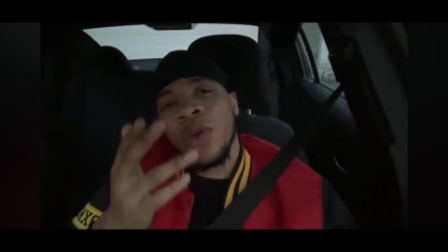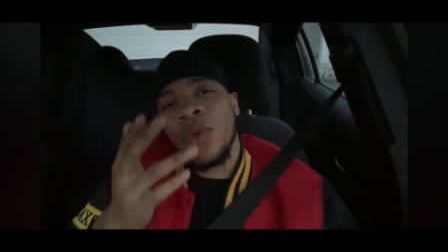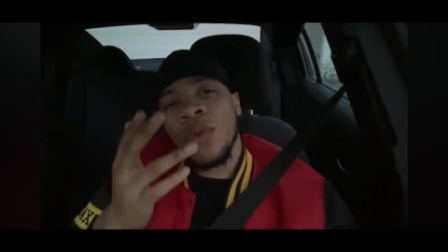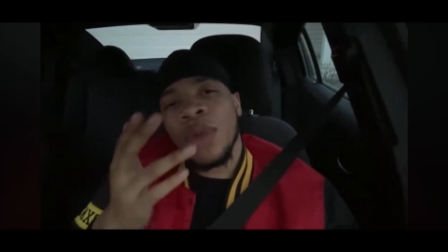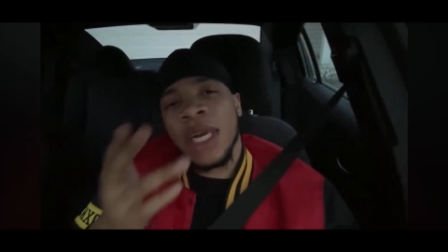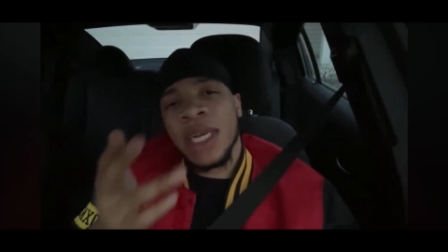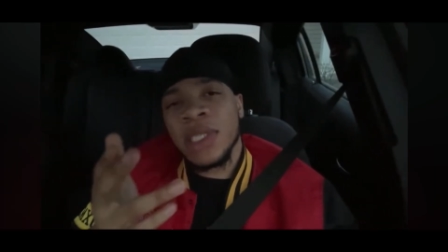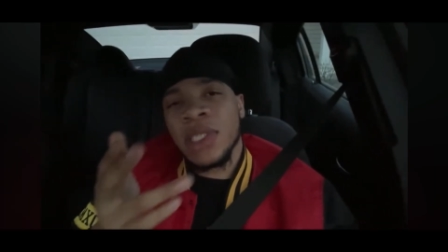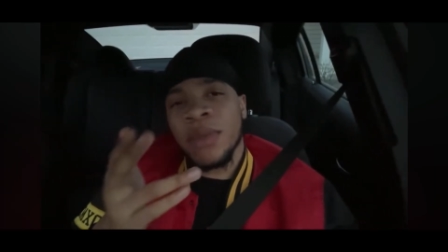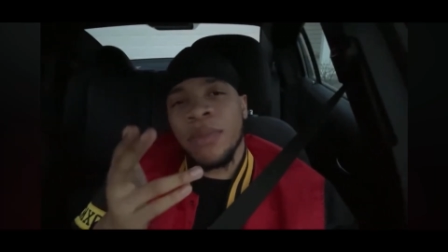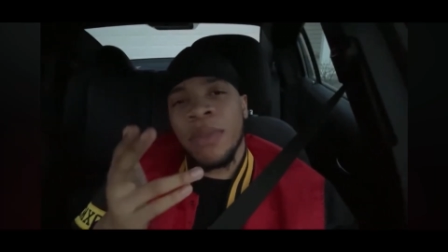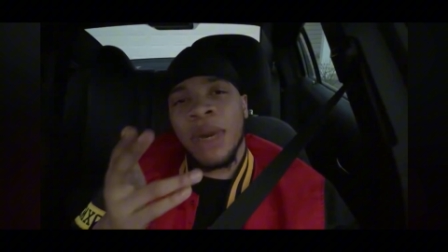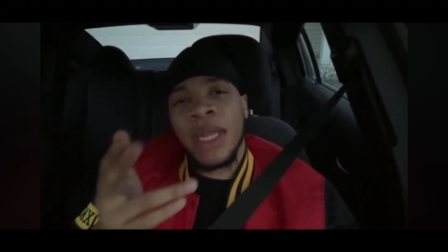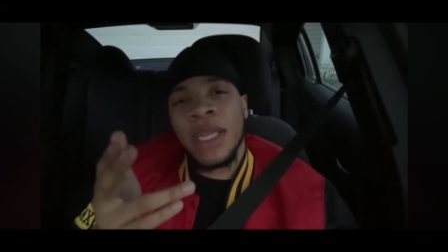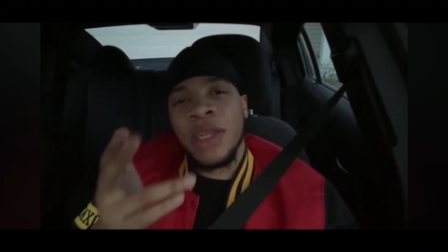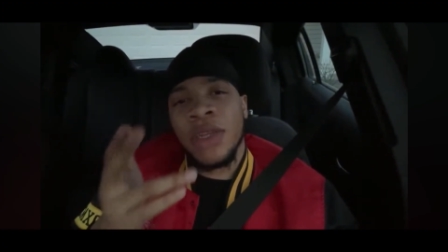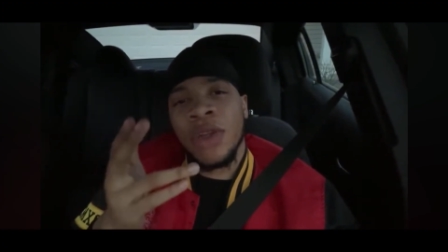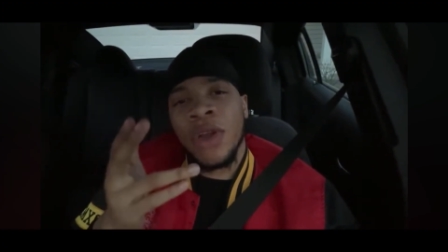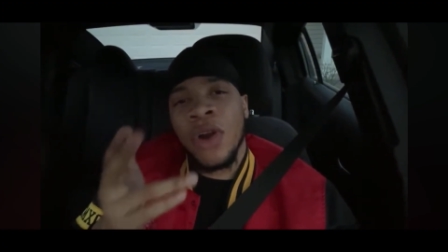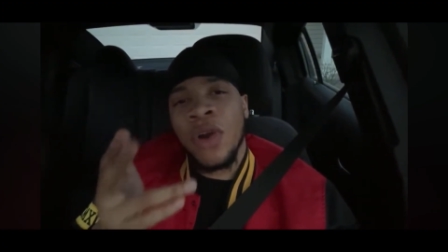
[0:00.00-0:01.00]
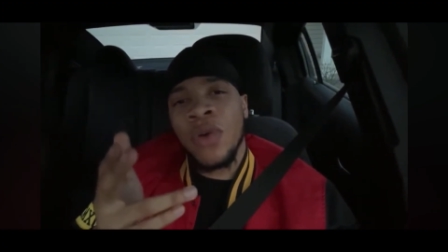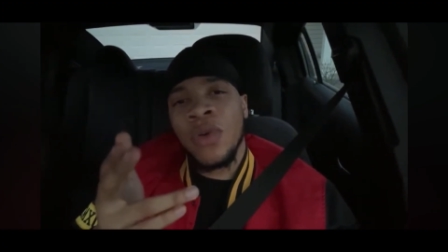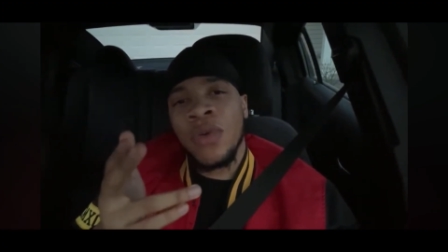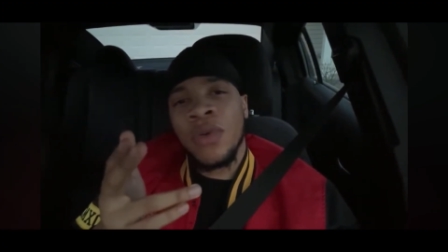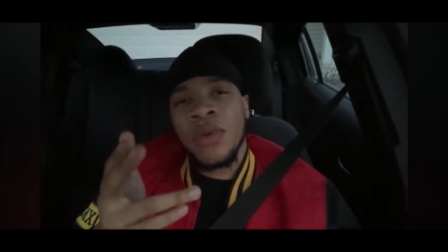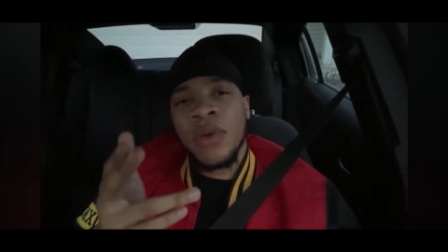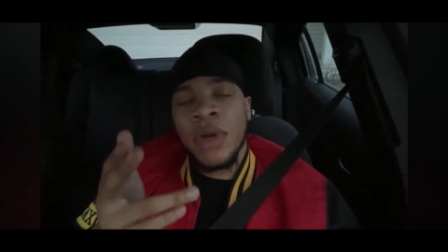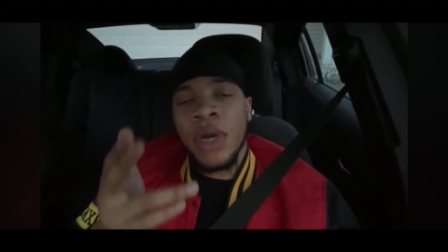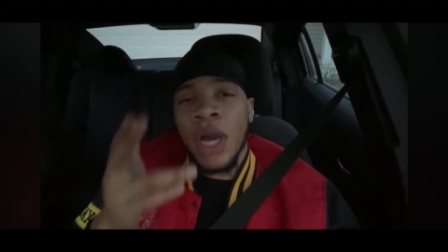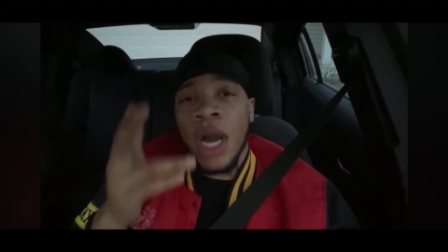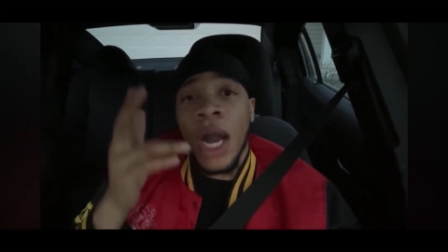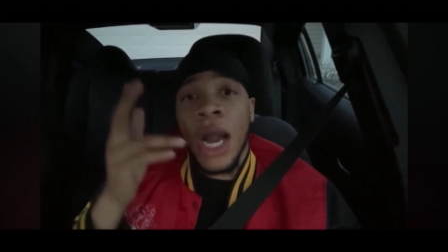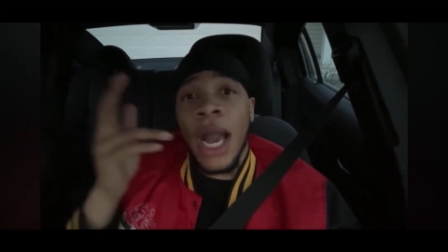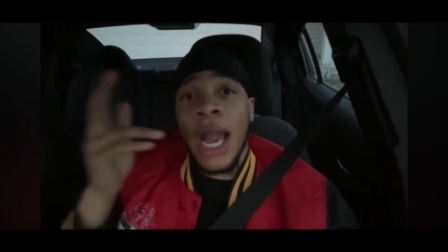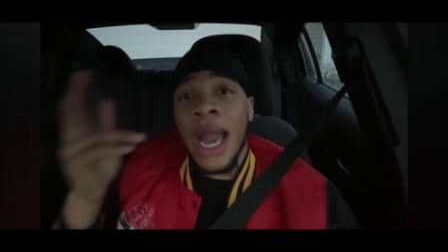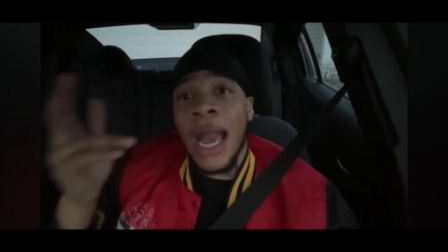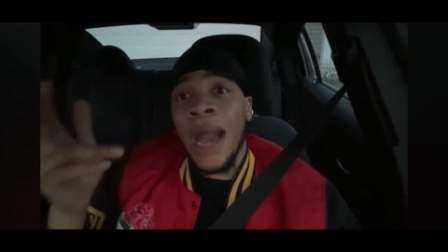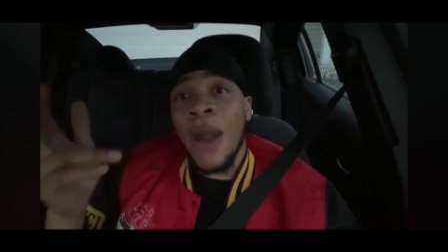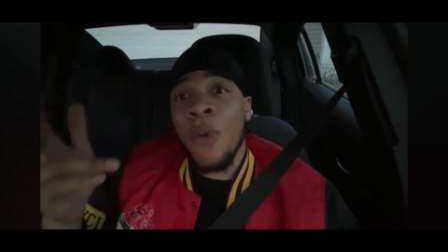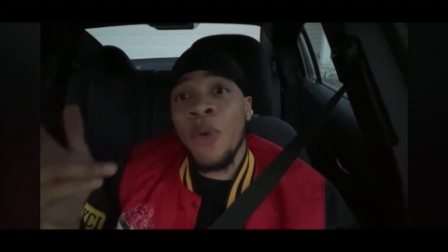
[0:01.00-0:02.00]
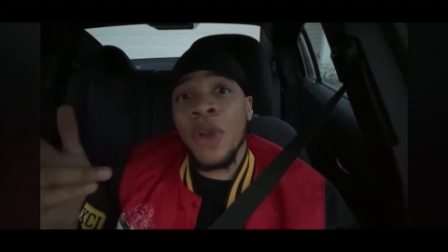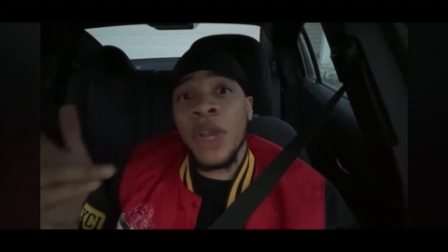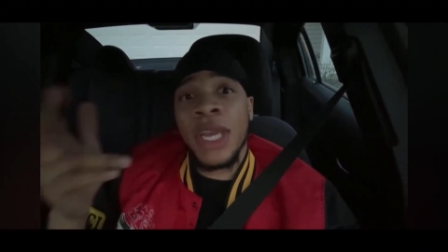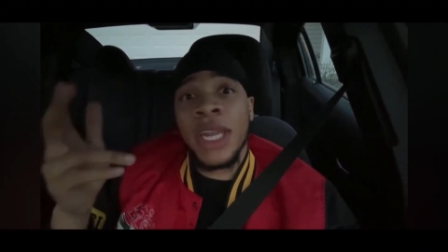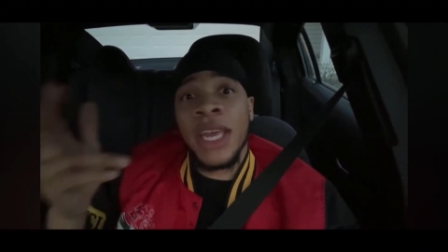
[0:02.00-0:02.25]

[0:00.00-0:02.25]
you let somebody know an hour